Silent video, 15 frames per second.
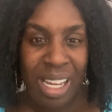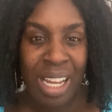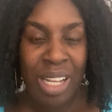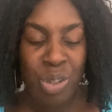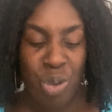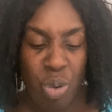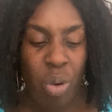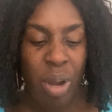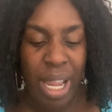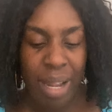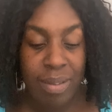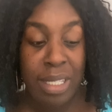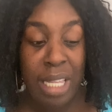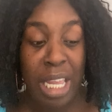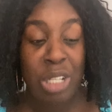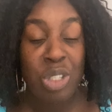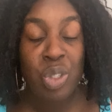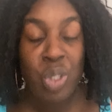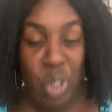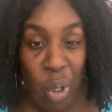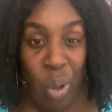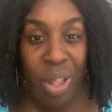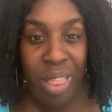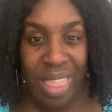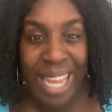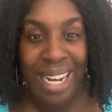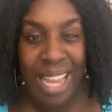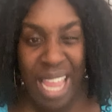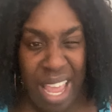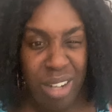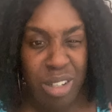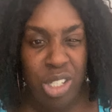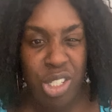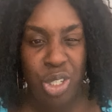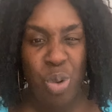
you're going to have to exert that energy.